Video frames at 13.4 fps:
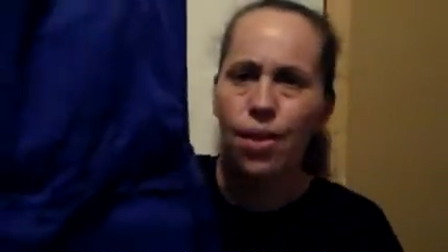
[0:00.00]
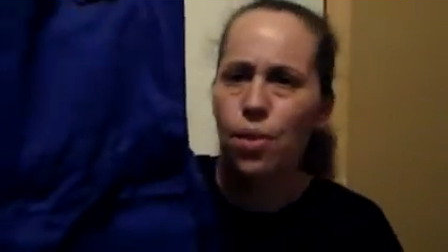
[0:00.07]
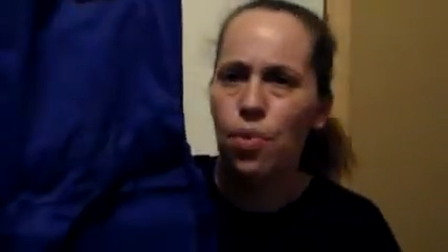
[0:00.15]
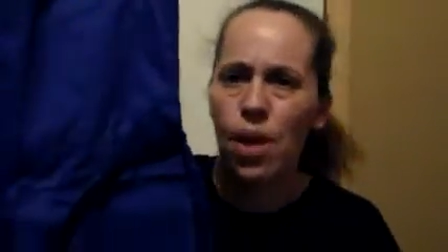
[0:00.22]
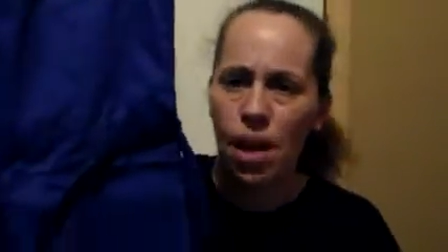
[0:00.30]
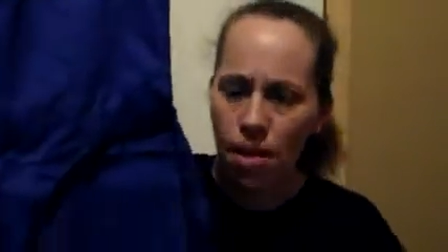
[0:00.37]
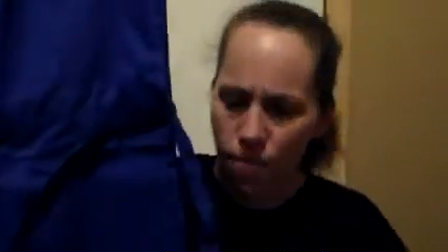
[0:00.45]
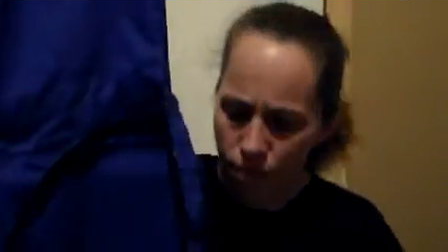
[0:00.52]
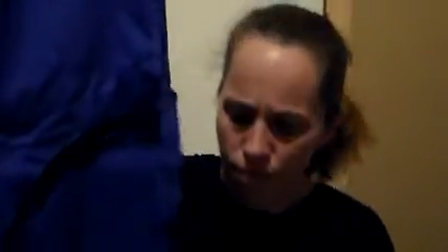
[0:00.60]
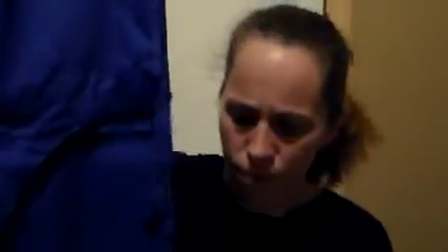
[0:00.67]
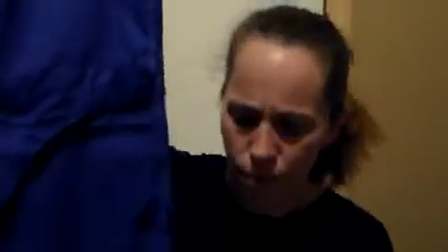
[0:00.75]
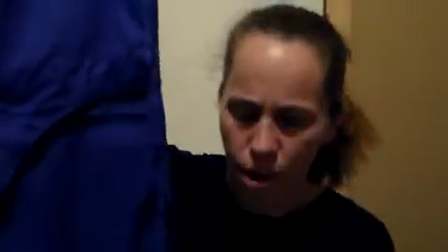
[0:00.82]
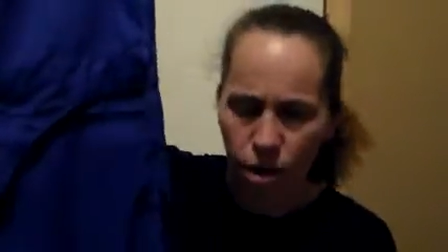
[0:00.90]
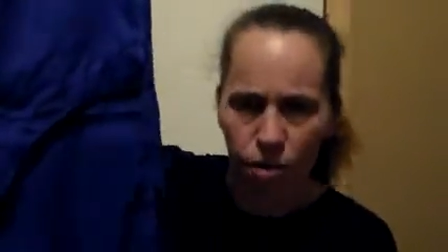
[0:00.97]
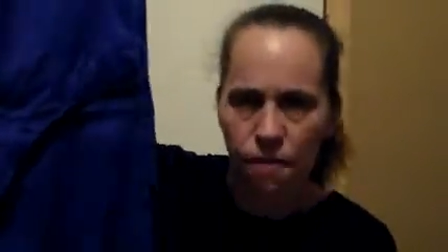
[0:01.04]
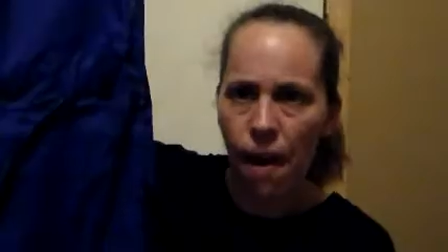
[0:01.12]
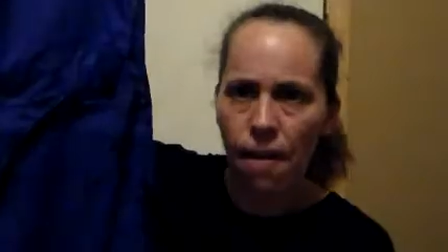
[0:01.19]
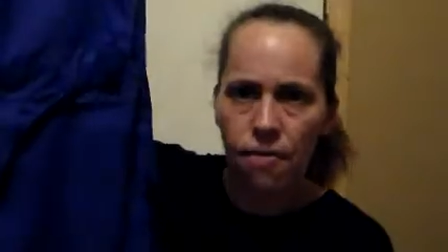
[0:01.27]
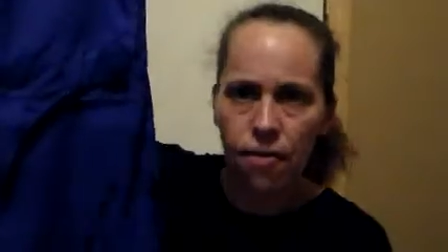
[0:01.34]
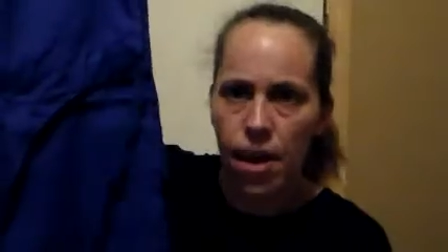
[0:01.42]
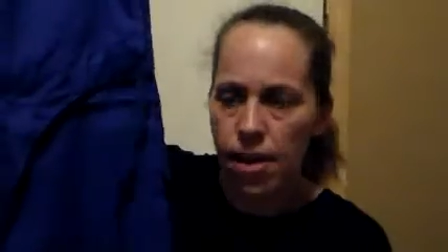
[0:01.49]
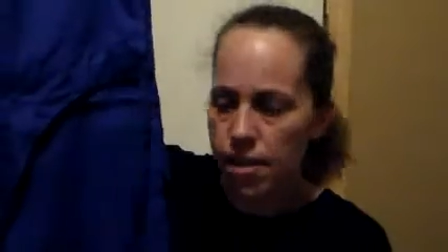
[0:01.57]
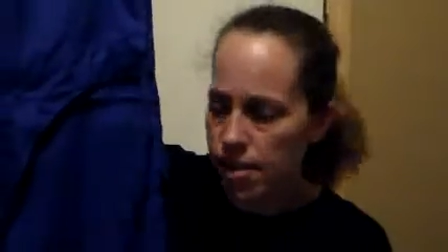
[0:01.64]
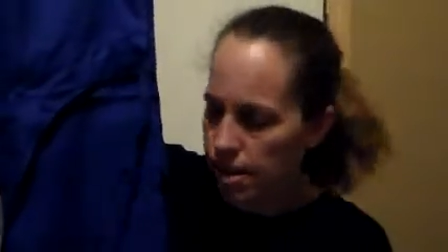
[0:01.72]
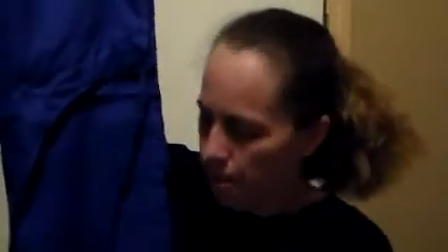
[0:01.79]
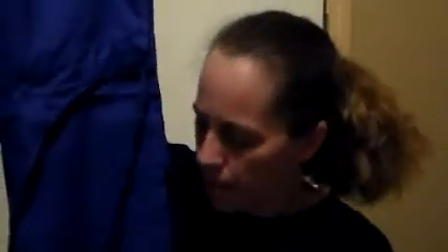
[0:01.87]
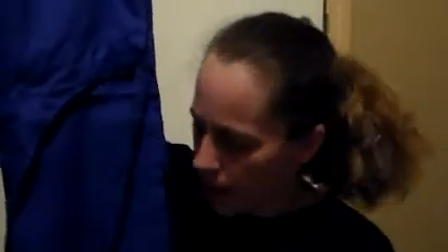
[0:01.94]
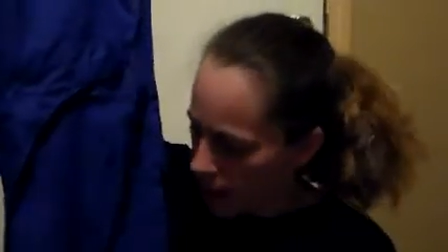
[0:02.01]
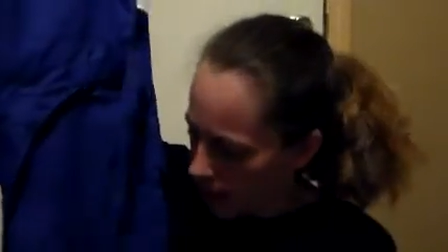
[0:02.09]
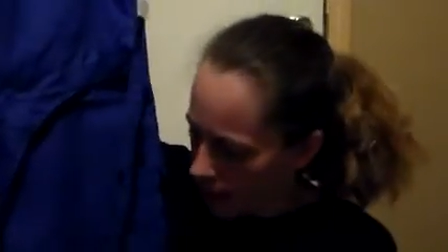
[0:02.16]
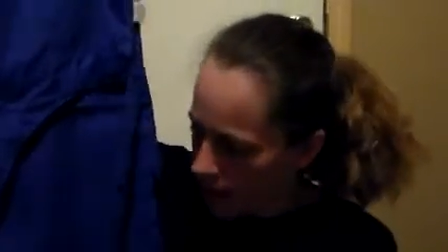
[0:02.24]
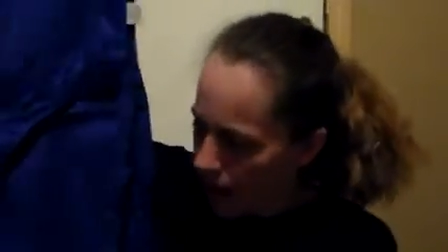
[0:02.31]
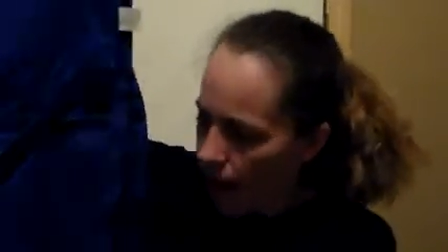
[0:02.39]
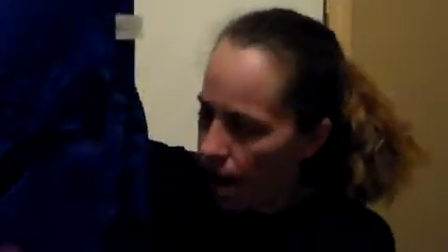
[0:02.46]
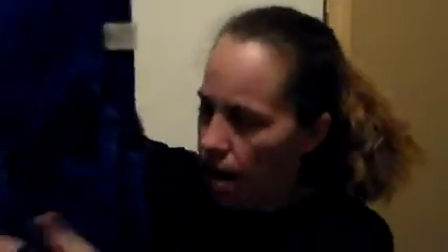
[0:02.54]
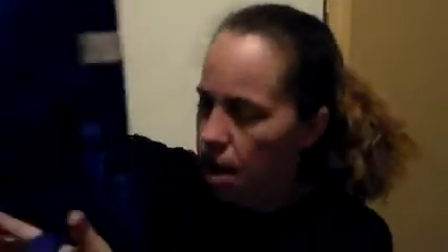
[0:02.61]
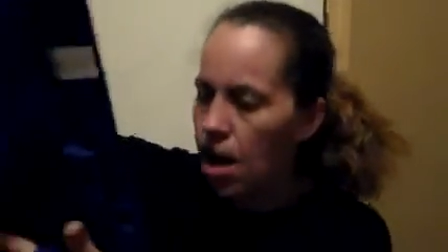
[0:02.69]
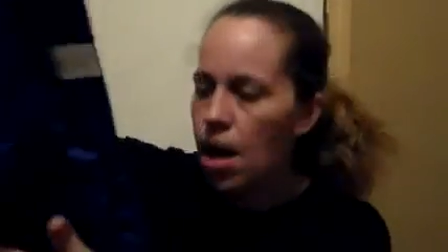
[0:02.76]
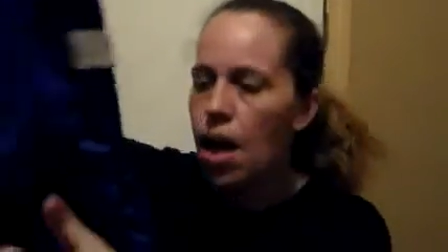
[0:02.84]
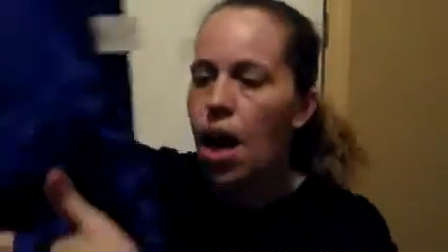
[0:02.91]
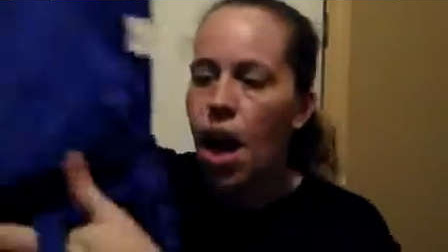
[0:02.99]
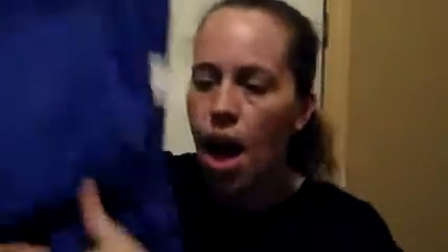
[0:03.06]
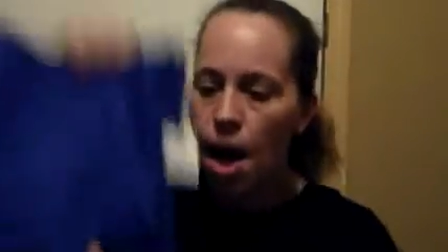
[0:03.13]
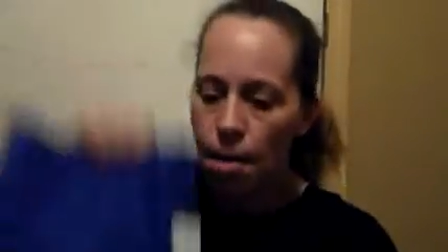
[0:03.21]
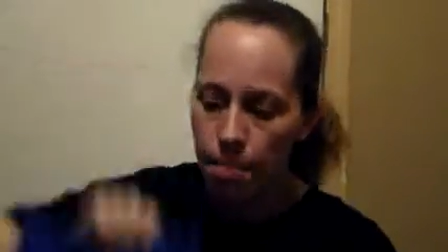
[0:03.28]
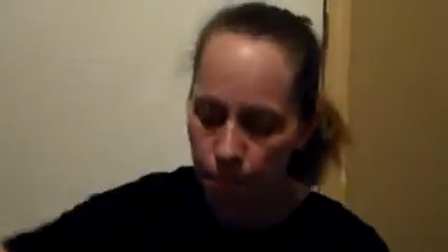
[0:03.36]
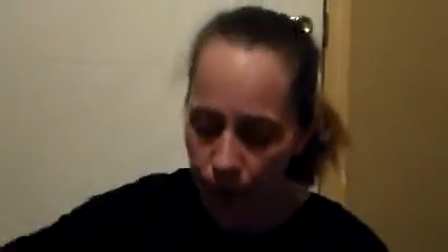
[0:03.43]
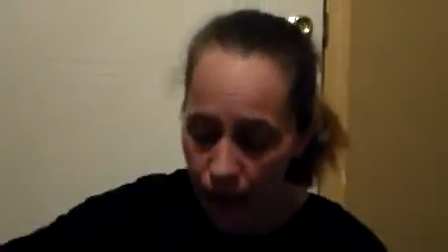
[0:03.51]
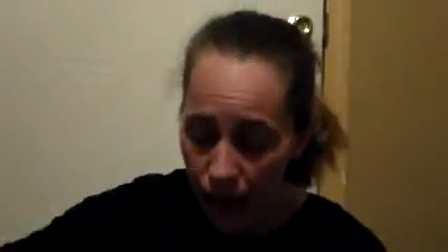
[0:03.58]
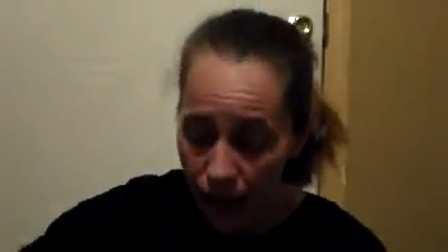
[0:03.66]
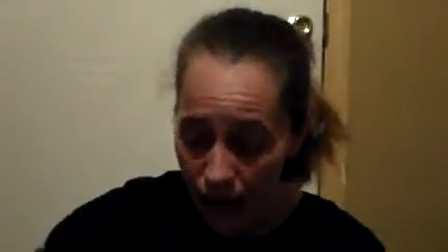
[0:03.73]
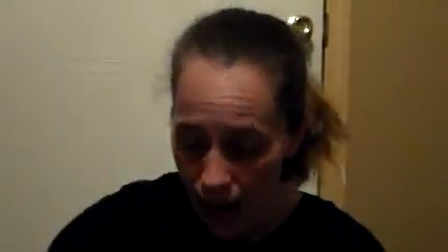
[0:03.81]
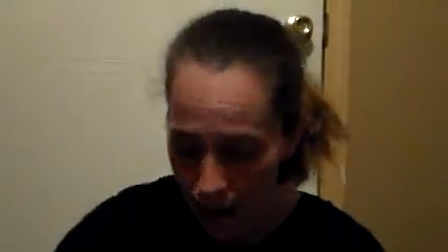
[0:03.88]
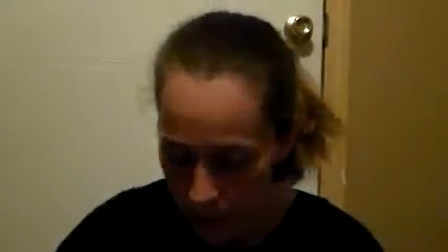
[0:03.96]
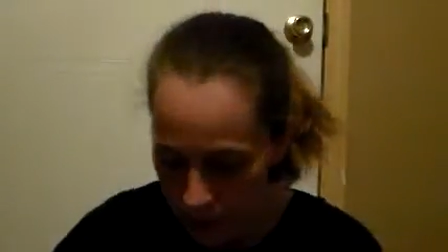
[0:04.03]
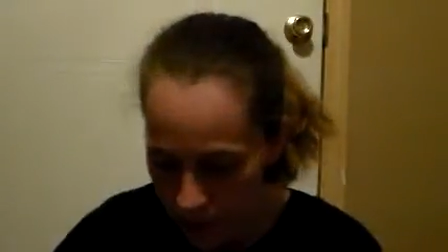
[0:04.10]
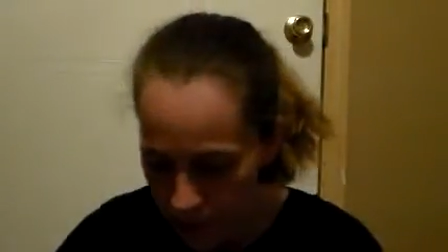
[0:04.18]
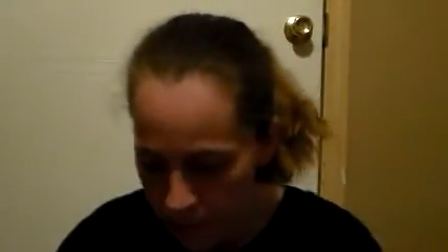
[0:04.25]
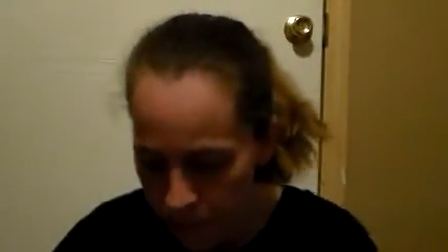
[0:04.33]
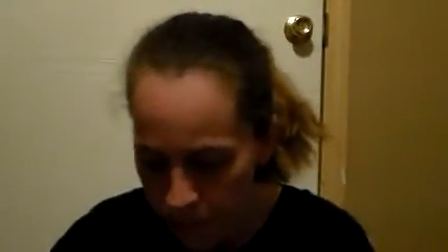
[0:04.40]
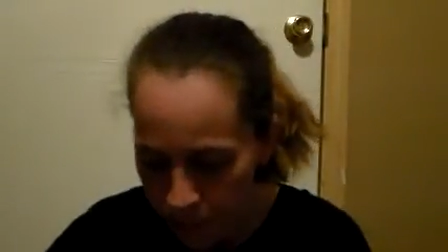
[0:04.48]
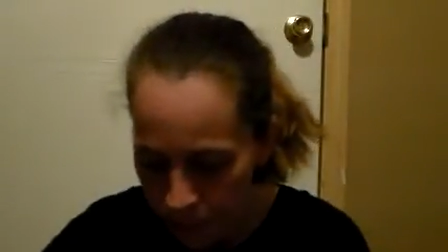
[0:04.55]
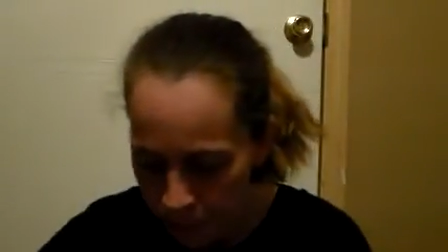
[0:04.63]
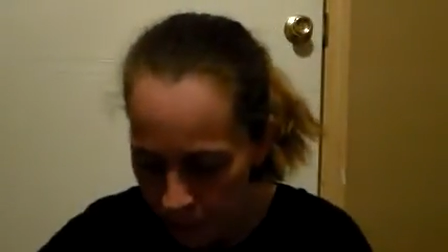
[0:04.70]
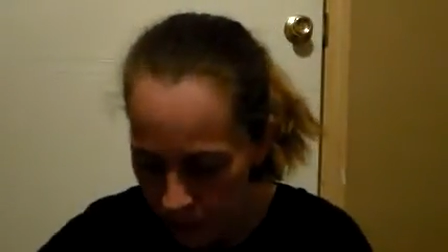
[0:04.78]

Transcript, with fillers: like three, three or five friends, something like that, um, got an apron.